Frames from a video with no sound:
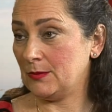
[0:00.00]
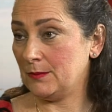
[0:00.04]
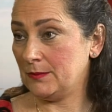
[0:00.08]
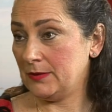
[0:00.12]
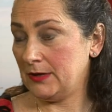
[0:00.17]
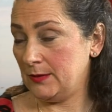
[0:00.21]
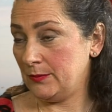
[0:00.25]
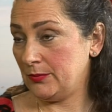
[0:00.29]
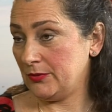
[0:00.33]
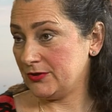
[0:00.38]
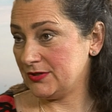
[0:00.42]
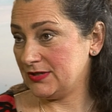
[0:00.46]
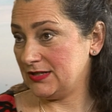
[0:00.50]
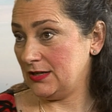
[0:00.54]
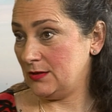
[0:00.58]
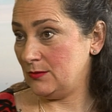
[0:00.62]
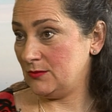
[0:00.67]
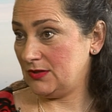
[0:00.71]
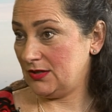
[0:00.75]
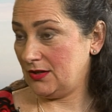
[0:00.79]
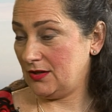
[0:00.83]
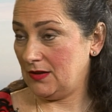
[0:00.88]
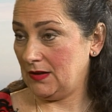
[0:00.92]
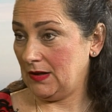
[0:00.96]
People seem
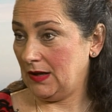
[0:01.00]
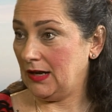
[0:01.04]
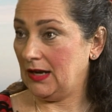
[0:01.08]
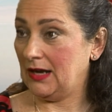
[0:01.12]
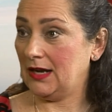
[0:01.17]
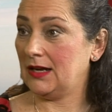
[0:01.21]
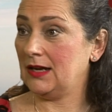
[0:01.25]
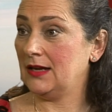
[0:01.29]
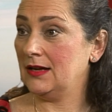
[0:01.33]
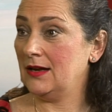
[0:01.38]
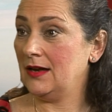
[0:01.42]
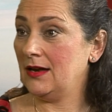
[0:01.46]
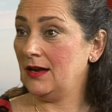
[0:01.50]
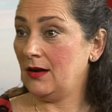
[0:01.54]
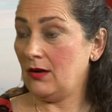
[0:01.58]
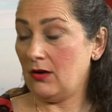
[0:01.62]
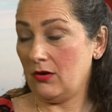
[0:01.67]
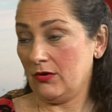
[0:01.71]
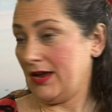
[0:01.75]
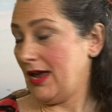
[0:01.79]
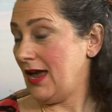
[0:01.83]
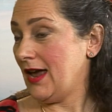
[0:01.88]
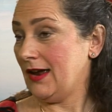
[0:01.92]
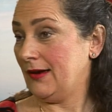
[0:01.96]
to think,
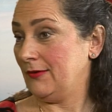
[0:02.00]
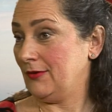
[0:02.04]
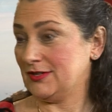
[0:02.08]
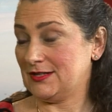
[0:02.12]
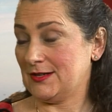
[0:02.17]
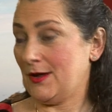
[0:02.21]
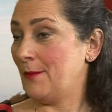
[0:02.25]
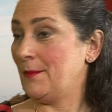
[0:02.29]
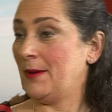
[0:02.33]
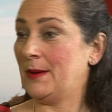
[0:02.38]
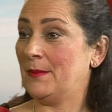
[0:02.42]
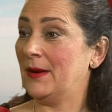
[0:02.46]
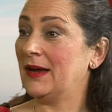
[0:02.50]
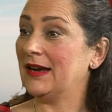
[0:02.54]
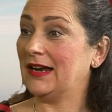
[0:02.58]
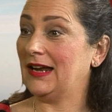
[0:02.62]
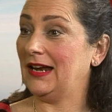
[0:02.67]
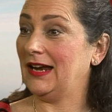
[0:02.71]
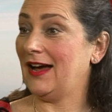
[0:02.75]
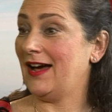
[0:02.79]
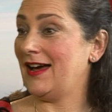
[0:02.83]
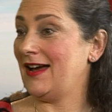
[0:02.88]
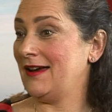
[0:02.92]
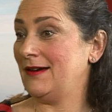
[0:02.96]
okay, well, it's all my money.
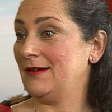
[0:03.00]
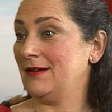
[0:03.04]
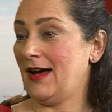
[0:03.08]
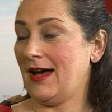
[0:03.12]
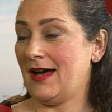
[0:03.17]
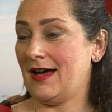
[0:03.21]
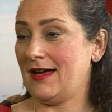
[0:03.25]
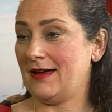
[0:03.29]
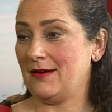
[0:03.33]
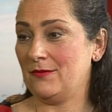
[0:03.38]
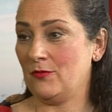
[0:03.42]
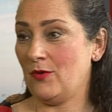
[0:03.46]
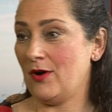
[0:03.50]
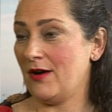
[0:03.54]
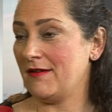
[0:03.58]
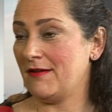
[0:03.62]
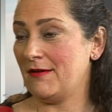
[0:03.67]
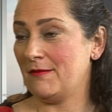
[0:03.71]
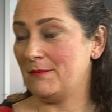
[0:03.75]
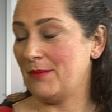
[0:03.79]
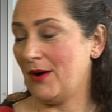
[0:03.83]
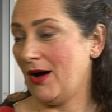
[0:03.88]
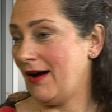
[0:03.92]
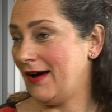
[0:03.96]
I want to
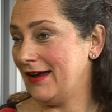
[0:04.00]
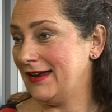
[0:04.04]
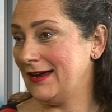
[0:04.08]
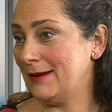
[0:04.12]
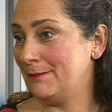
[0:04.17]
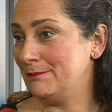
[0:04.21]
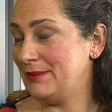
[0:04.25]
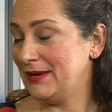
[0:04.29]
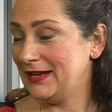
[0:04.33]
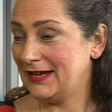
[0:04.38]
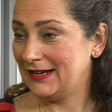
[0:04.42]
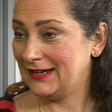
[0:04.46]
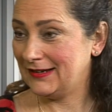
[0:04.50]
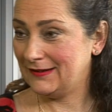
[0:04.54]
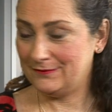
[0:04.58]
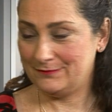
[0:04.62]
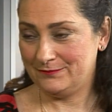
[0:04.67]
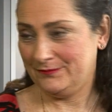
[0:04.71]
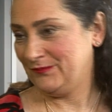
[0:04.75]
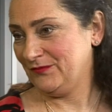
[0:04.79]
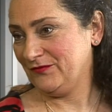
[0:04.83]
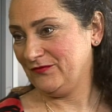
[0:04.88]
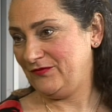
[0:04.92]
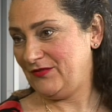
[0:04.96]
buy a big
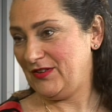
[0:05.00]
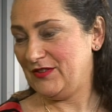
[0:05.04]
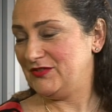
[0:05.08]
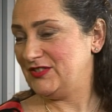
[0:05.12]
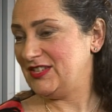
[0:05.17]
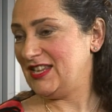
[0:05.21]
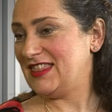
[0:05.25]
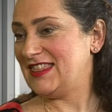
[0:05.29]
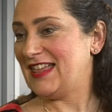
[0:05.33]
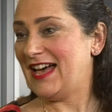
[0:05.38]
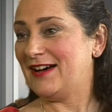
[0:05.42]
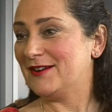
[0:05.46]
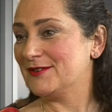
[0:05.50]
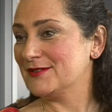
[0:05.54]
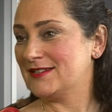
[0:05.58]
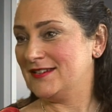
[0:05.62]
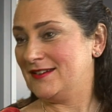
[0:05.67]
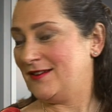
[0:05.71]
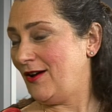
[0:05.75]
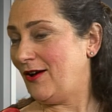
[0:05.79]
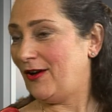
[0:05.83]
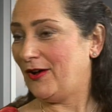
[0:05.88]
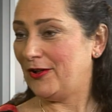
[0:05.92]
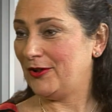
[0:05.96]

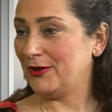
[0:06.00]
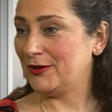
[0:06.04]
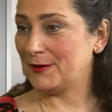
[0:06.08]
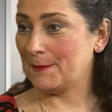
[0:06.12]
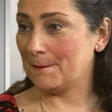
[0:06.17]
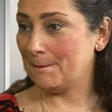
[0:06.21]
$50,000